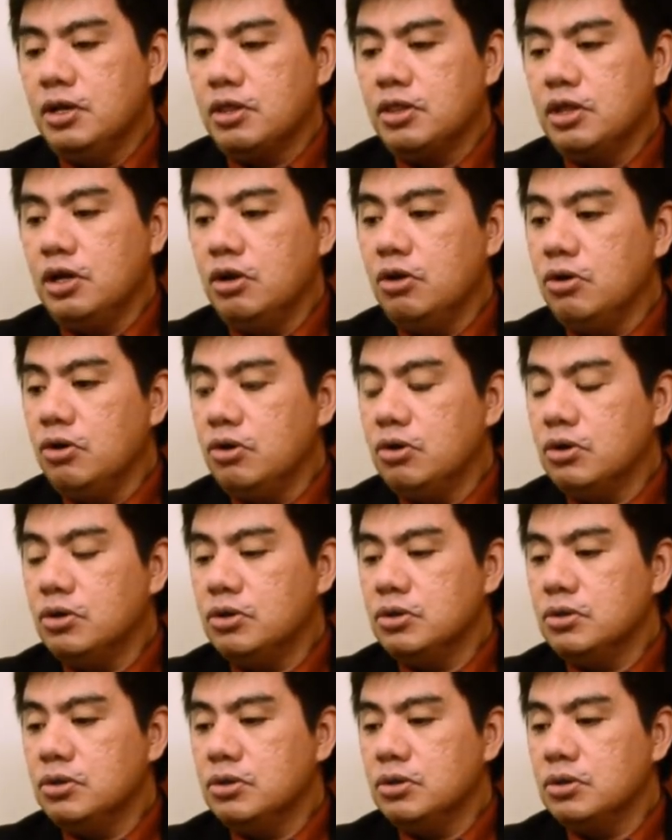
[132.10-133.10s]
the
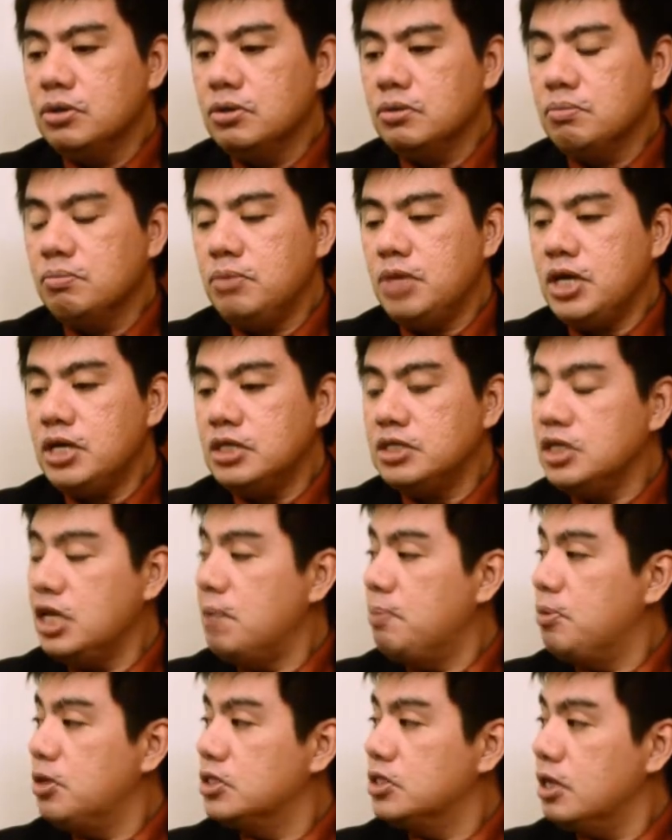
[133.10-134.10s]
law makes a
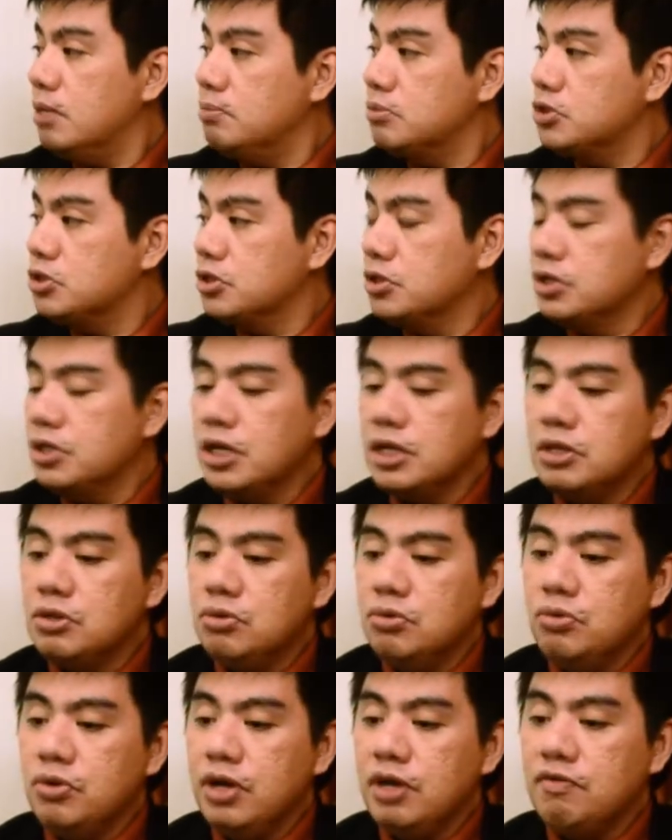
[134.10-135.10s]
presumption that
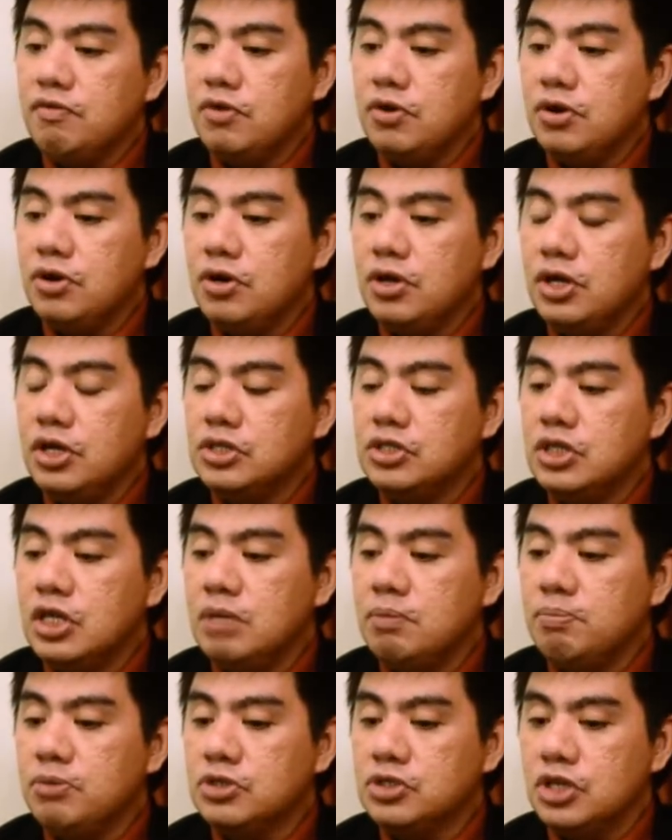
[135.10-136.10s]
whoever is
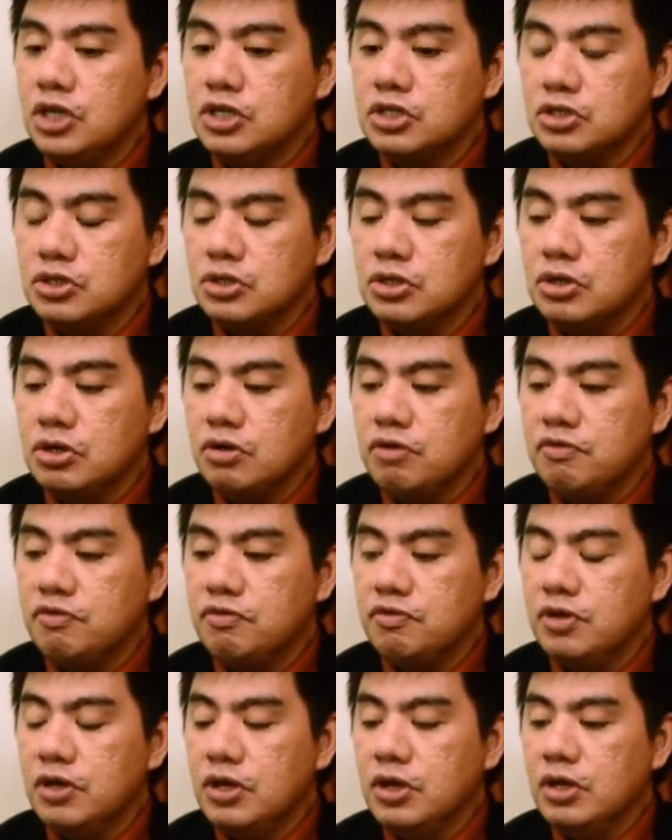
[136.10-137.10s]
in possession of
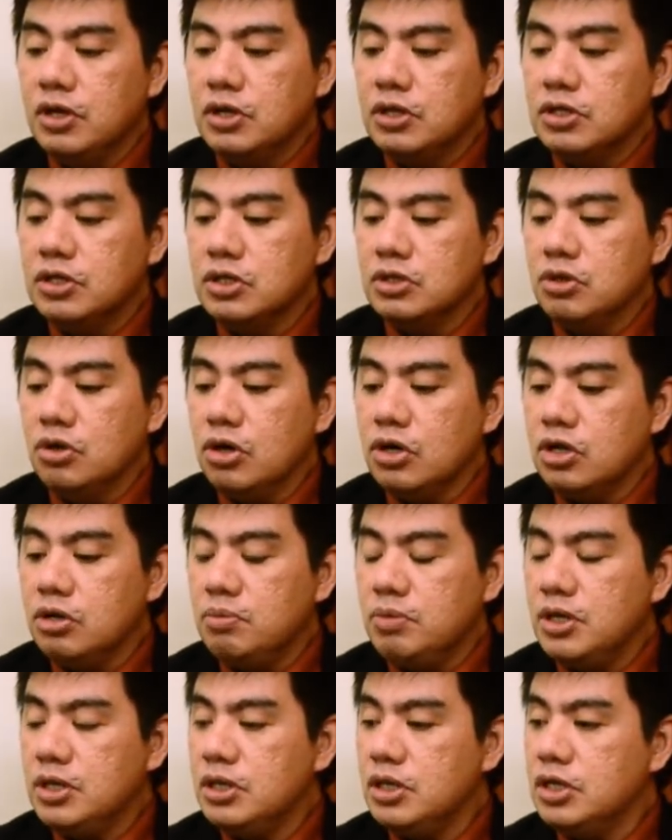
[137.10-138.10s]
the
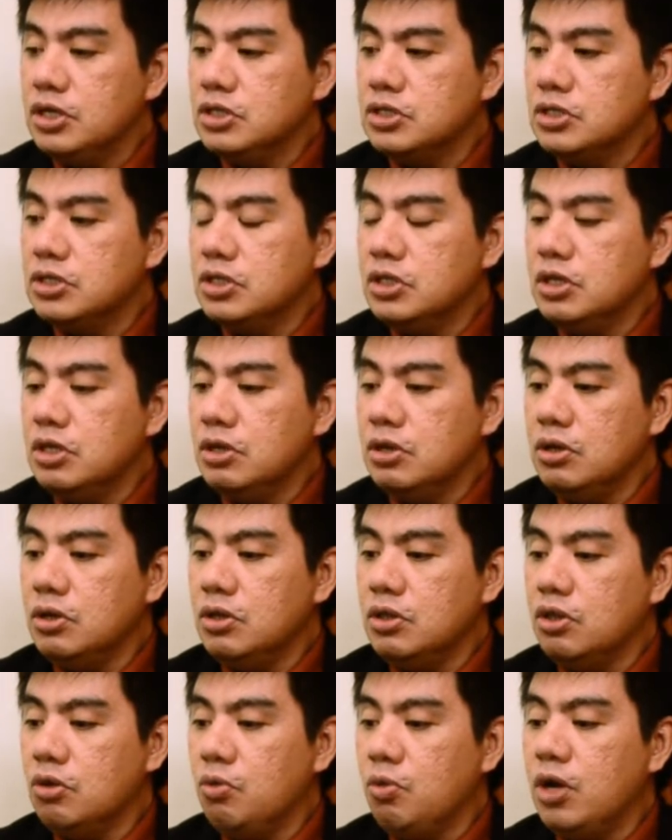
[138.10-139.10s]
document is
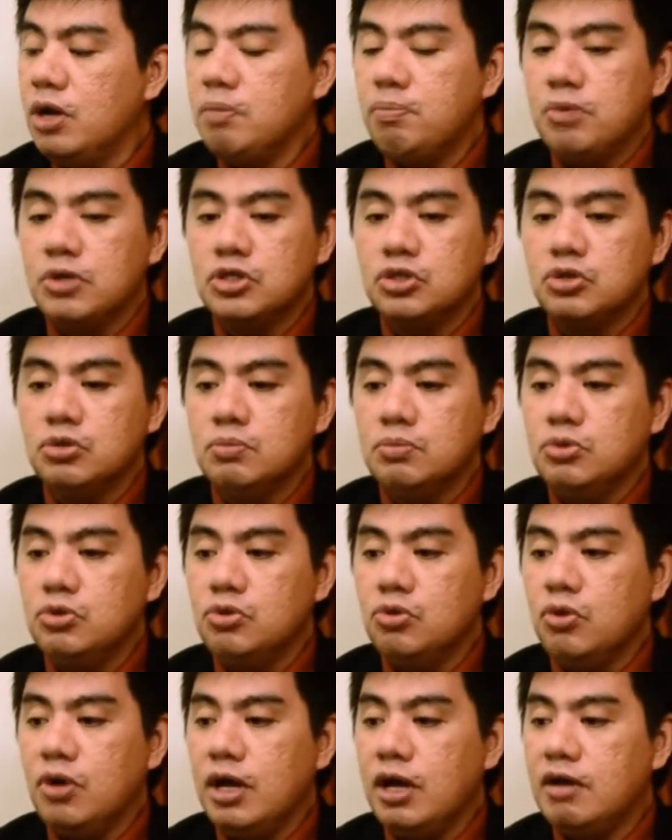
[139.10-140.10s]
the one presumed
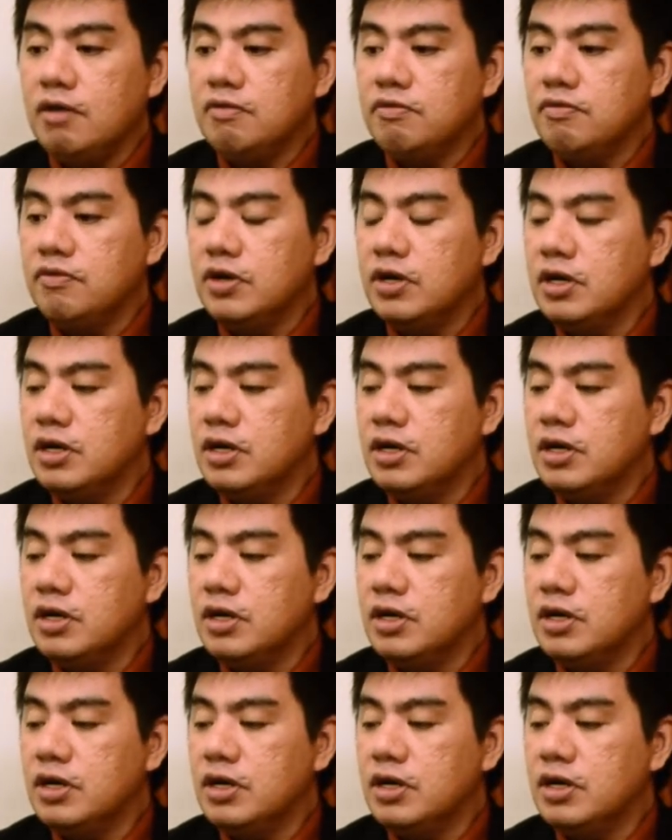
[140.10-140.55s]
to have